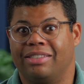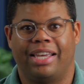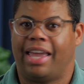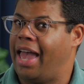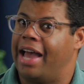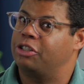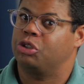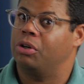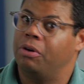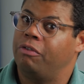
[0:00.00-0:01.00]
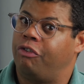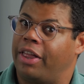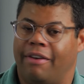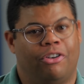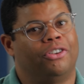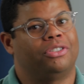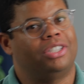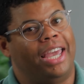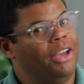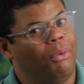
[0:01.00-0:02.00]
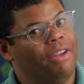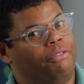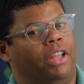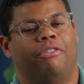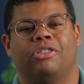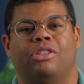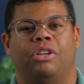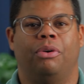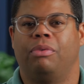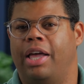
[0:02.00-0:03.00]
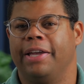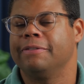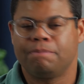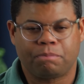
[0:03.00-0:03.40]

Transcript: like add your own flavors, take away flavors you don't like.